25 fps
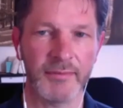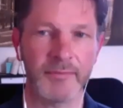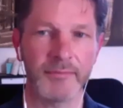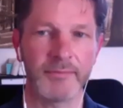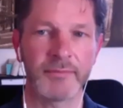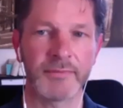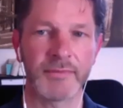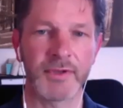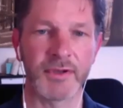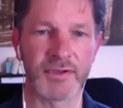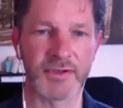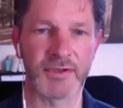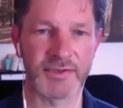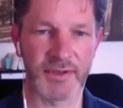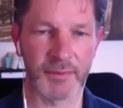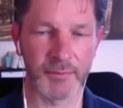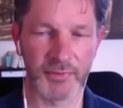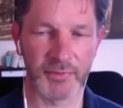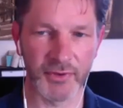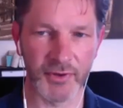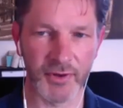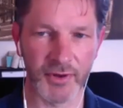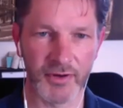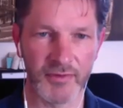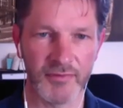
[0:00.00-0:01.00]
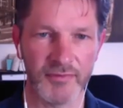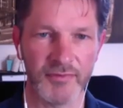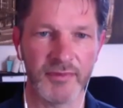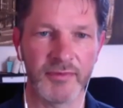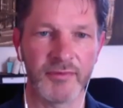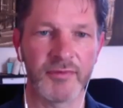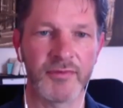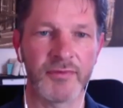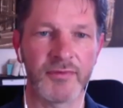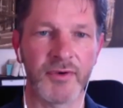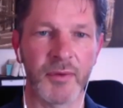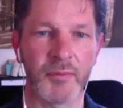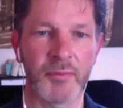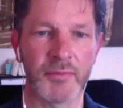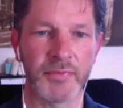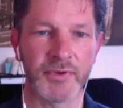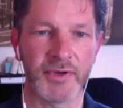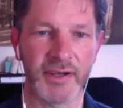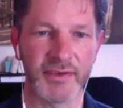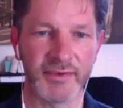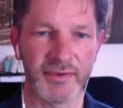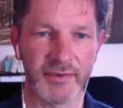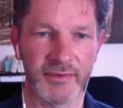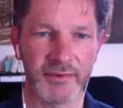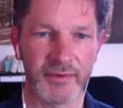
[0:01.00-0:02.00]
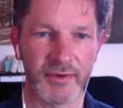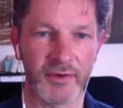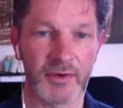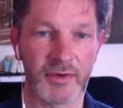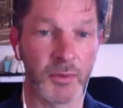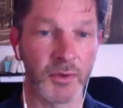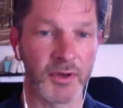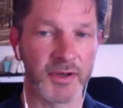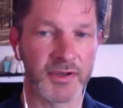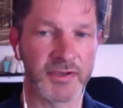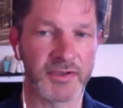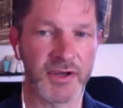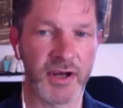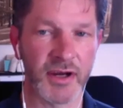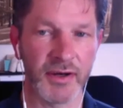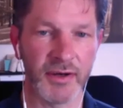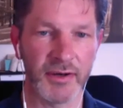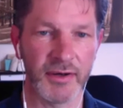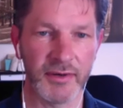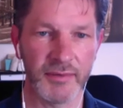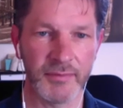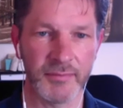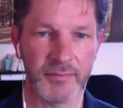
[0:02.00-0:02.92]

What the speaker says: so just observe from presence. Or do you want to share?